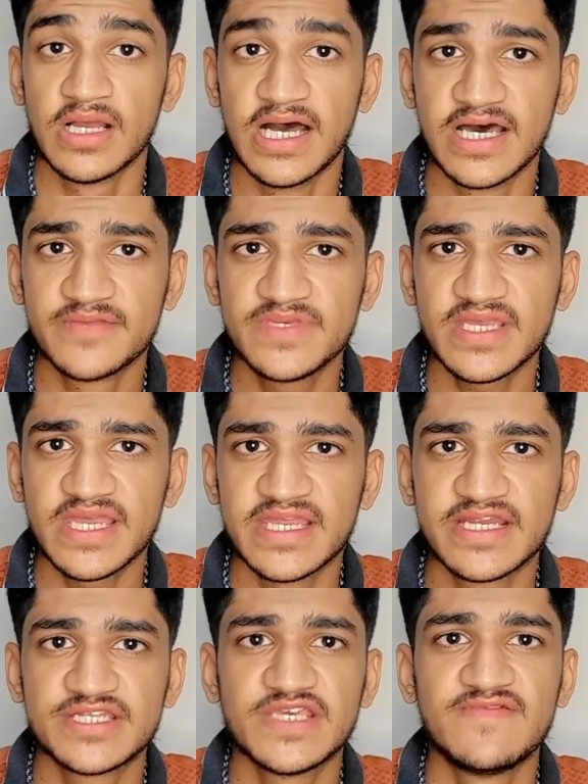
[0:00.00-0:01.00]
Army
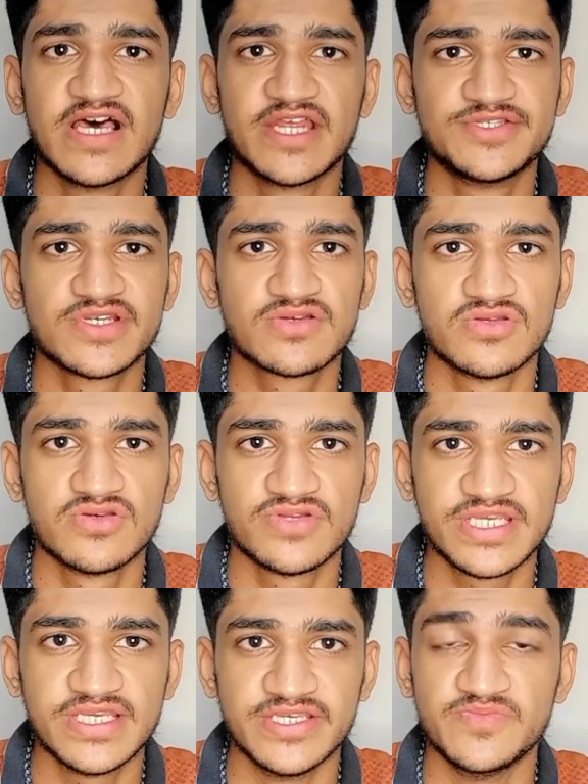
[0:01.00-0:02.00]
ants have larger
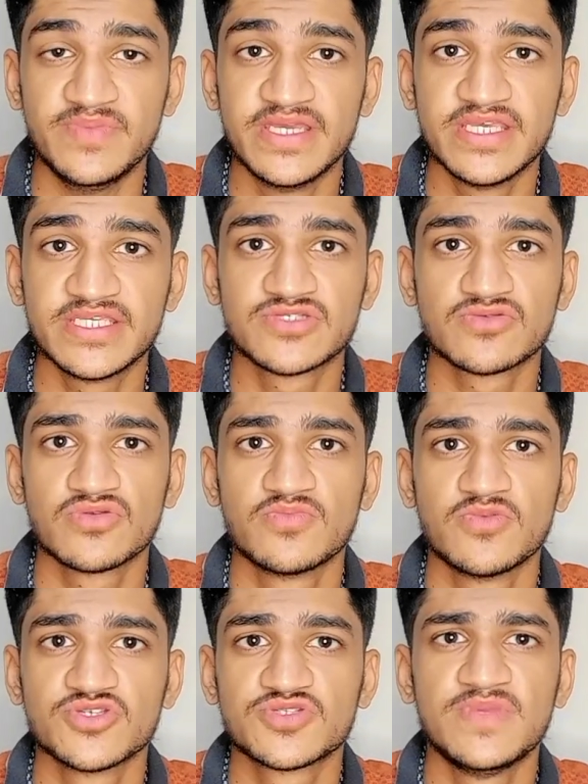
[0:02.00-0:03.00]
colonies based on
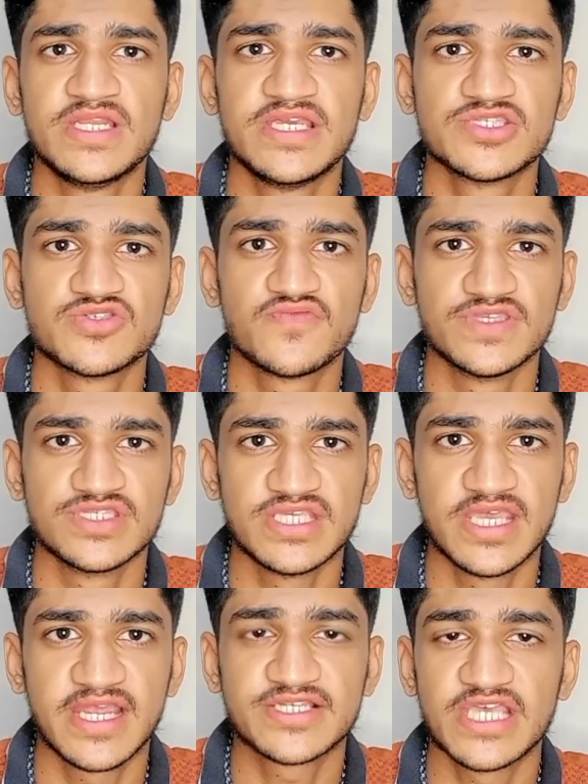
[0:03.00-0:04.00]
almost millions of
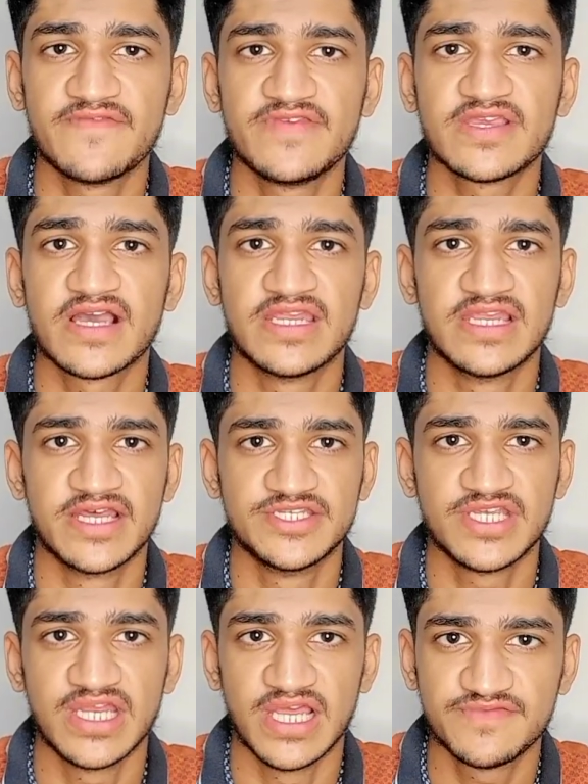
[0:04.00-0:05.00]
insects having a
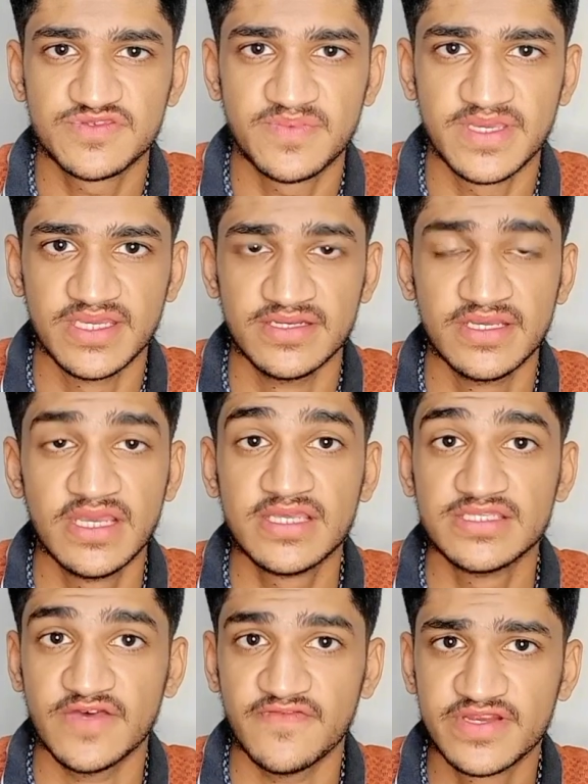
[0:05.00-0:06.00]
larger lifespan.
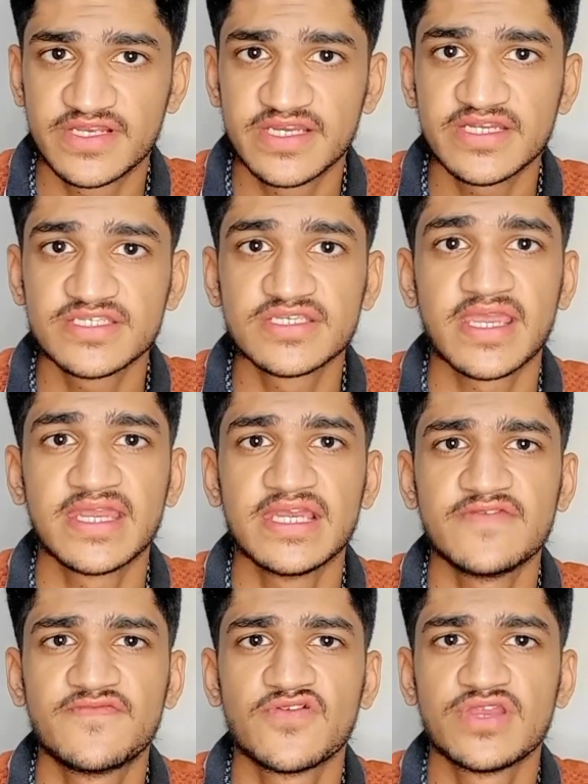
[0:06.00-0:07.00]
The workers can
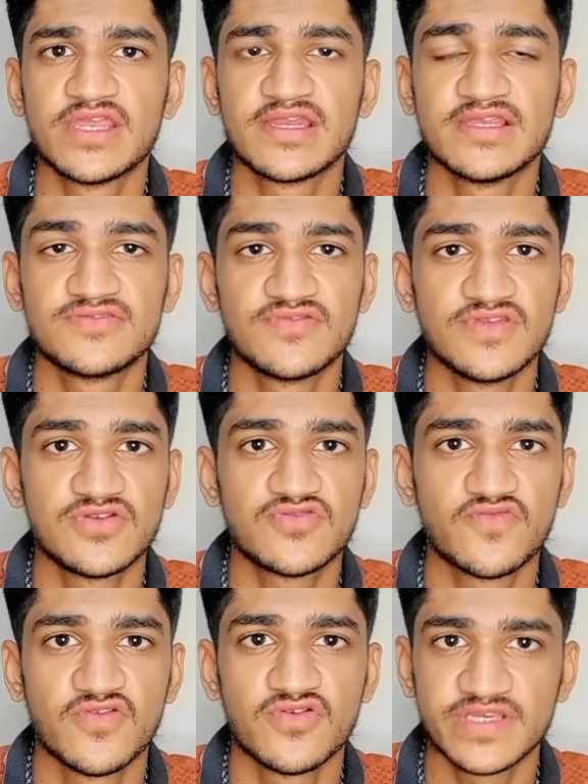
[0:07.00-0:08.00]
live for nearly 3
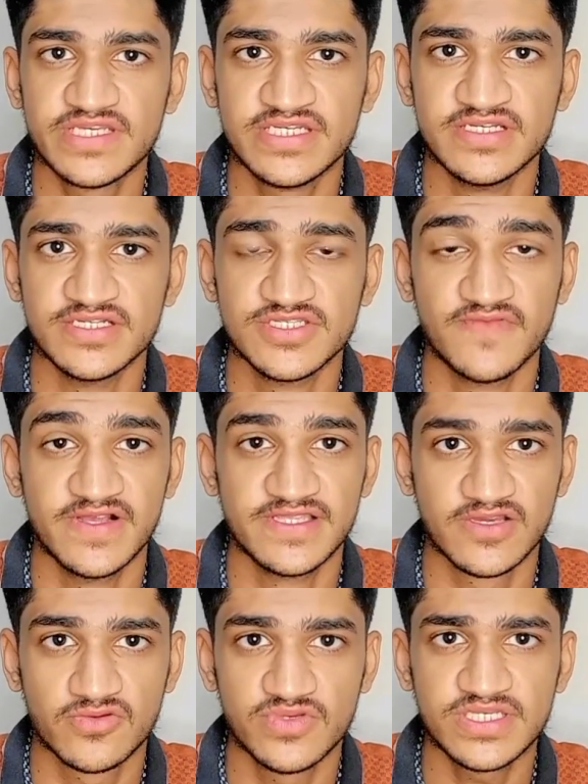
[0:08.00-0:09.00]
to 4 years, while
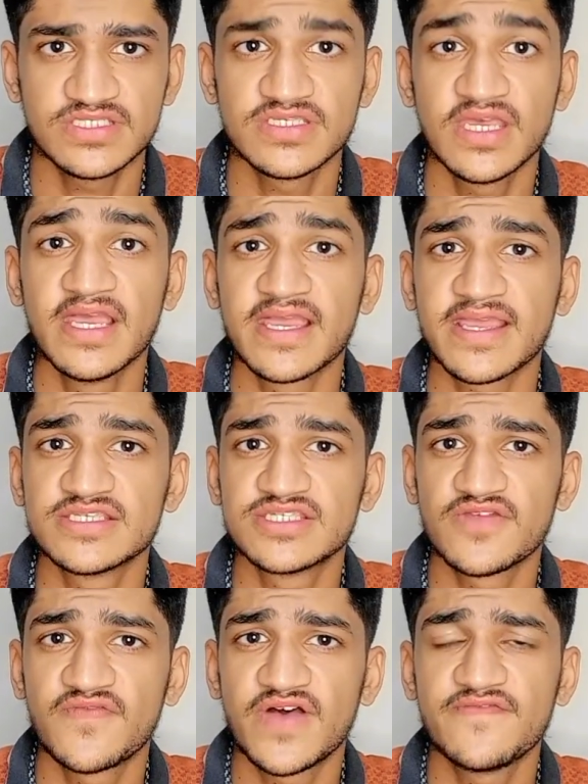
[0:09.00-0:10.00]
the queens can
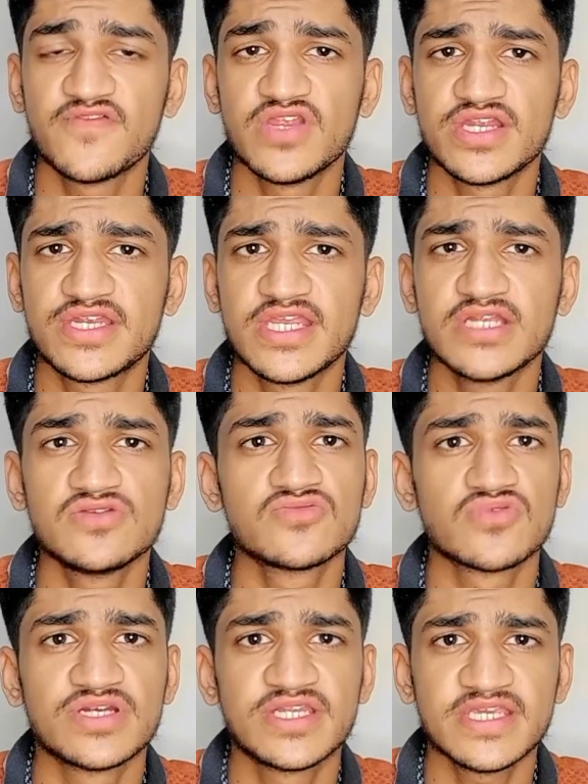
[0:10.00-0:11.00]
survive for 18 to
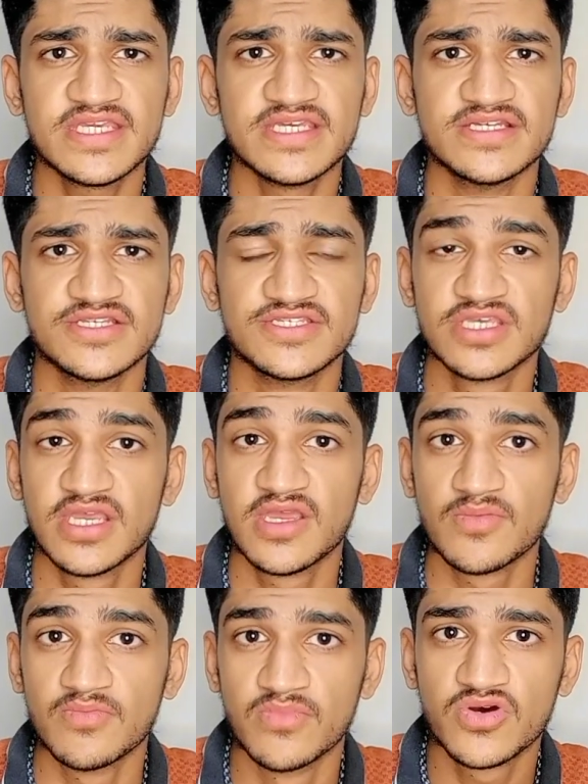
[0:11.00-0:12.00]
20 years.
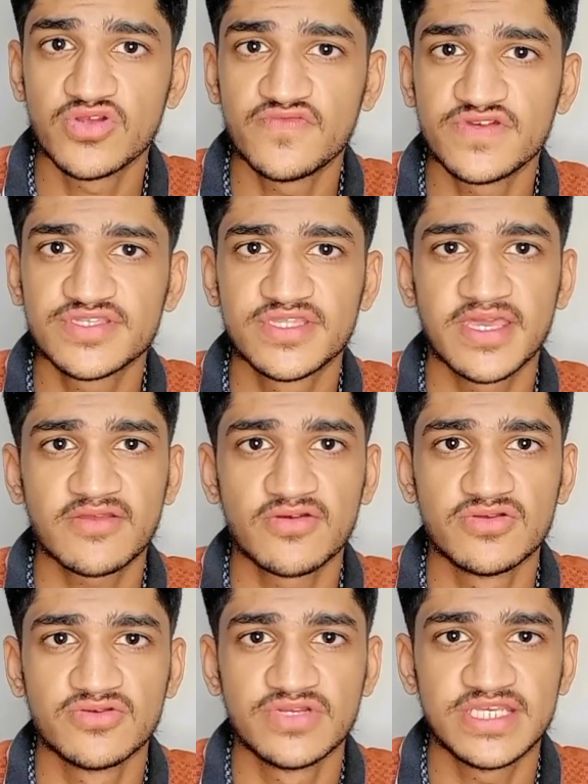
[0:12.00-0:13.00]
Moreover, their
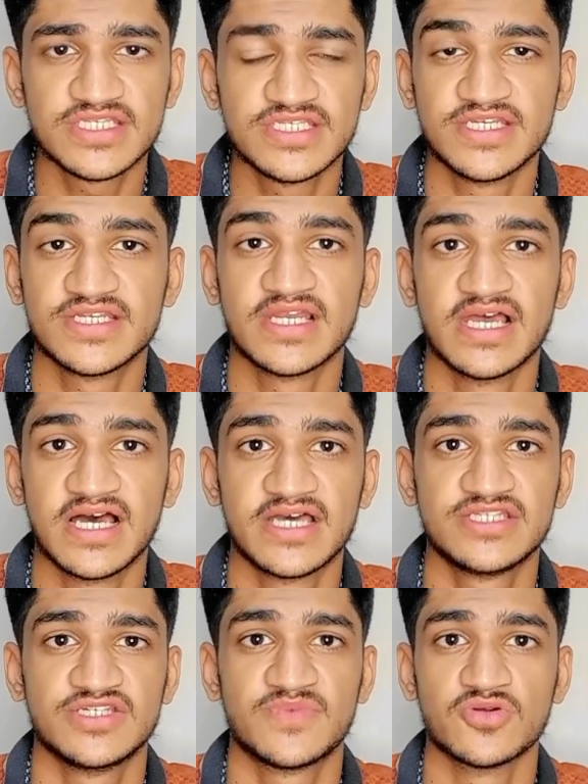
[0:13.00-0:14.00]
colonies need a
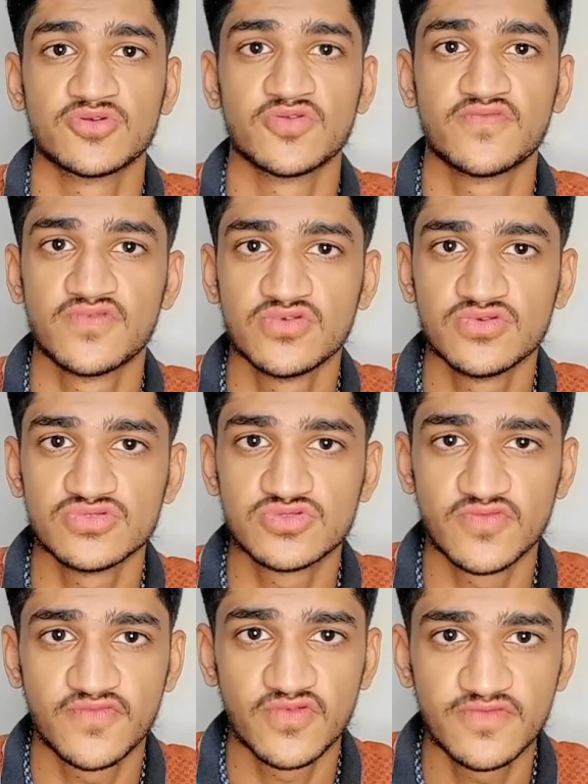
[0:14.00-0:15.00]
large amount of food
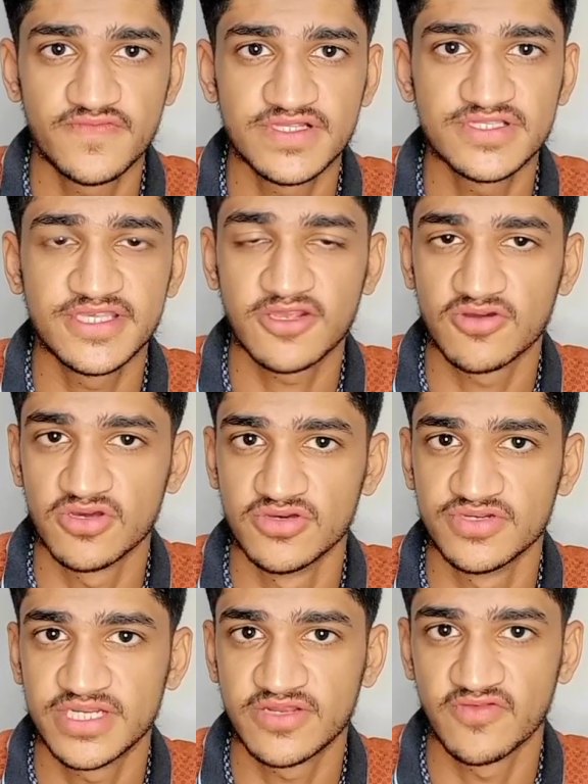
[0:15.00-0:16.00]
to fulfill their
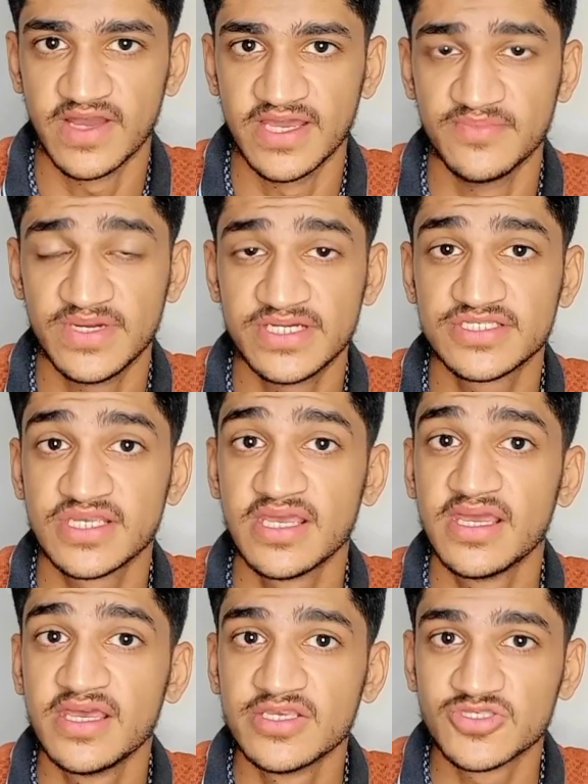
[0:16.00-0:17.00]
colony requirements,
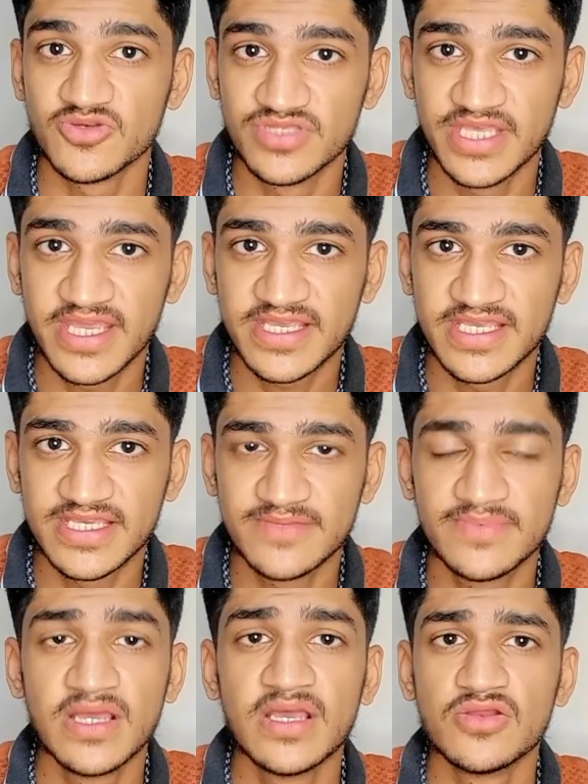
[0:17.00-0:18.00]
so they
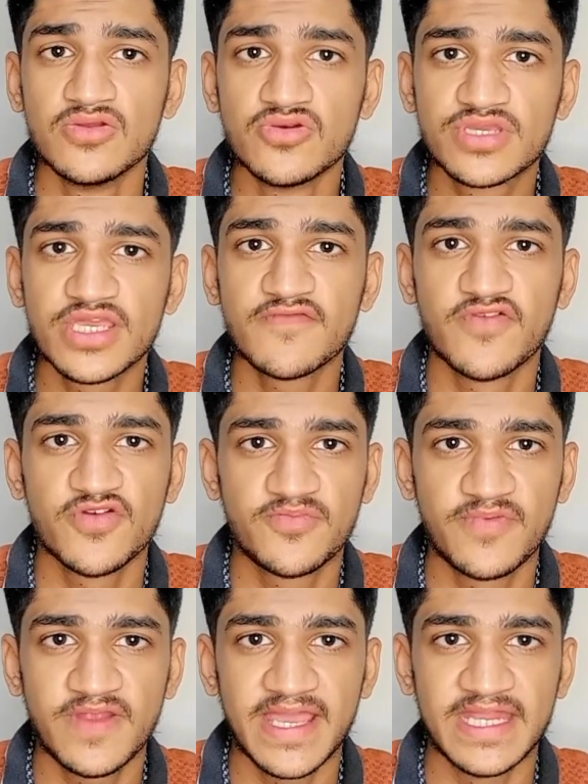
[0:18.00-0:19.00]
keep looking for
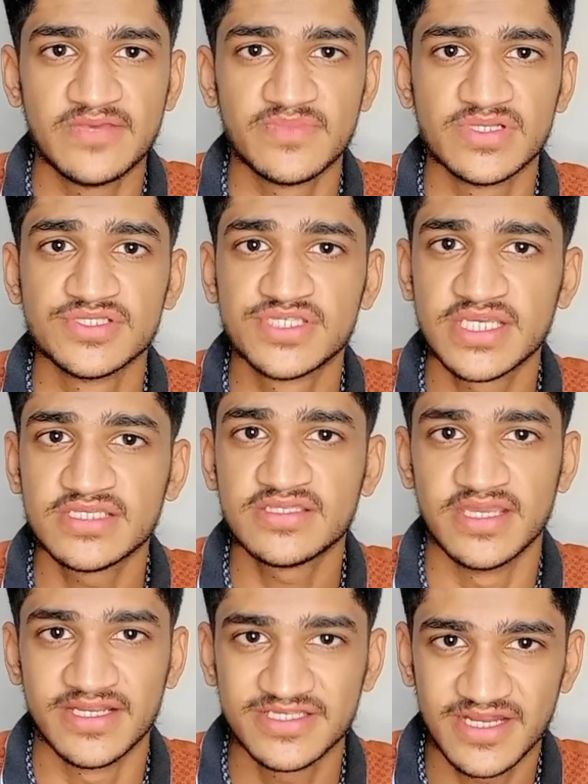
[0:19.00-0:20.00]
prey animals in
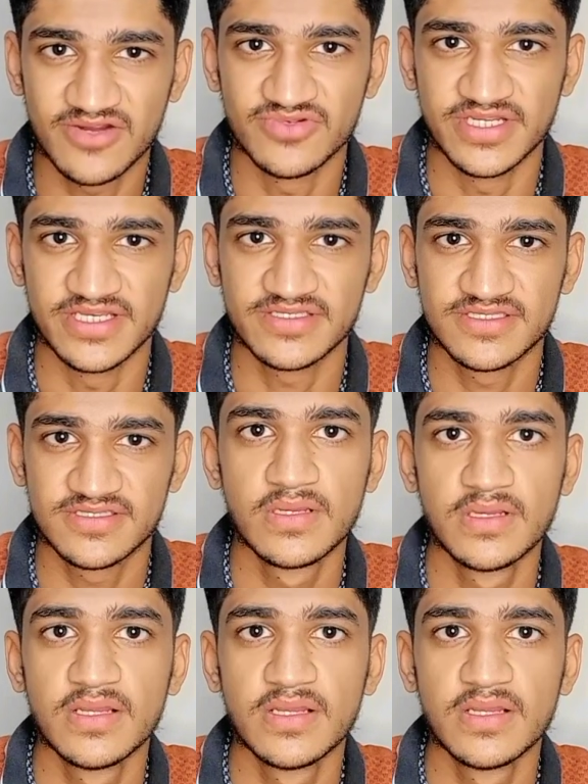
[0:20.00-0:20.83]
their surroundings.